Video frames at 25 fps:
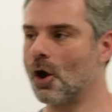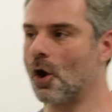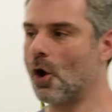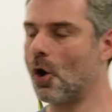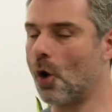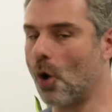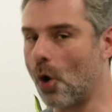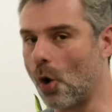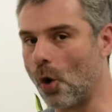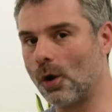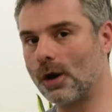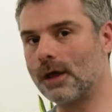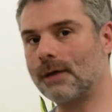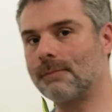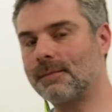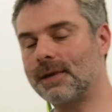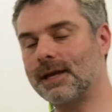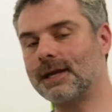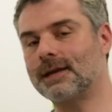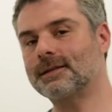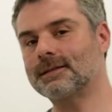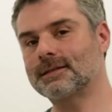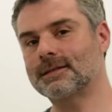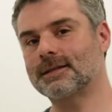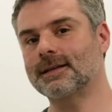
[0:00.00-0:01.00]
All it
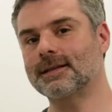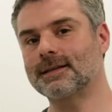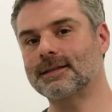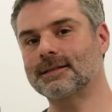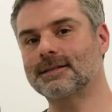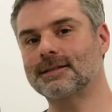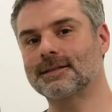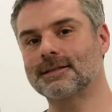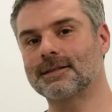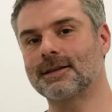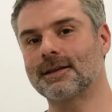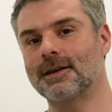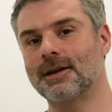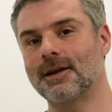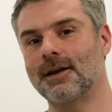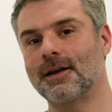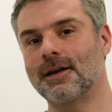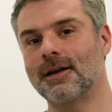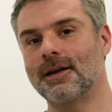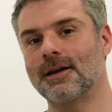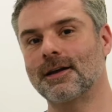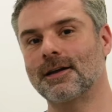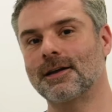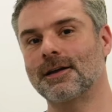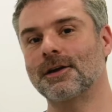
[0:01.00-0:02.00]
means is
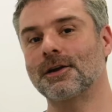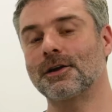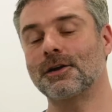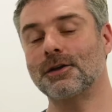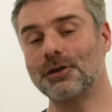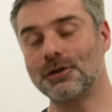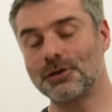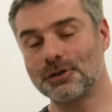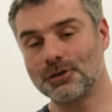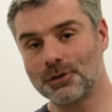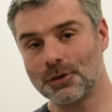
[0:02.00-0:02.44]
you